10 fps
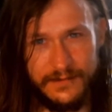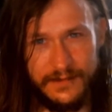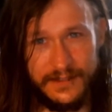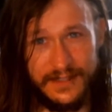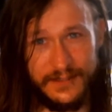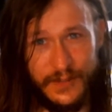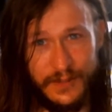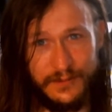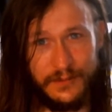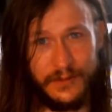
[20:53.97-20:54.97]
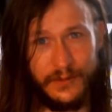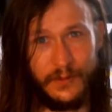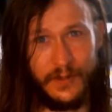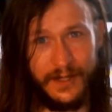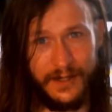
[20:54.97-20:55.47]
Like, that's probably
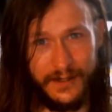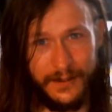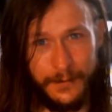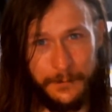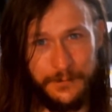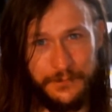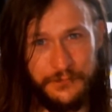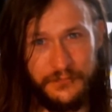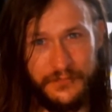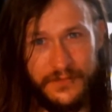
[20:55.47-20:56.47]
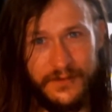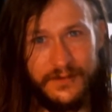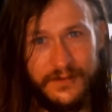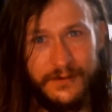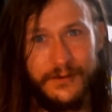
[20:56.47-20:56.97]
why
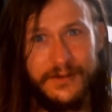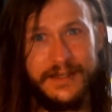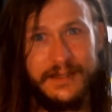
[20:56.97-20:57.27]
they